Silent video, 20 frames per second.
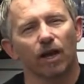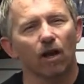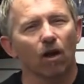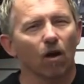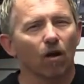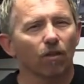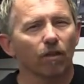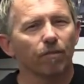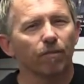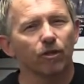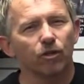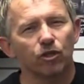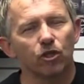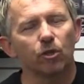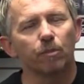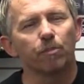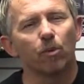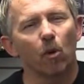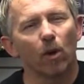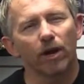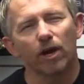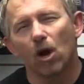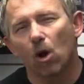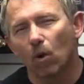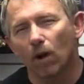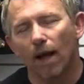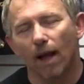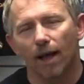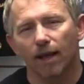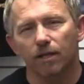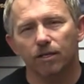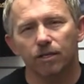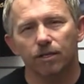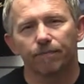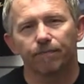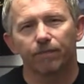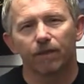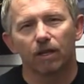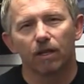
I call them the 2.0 guys.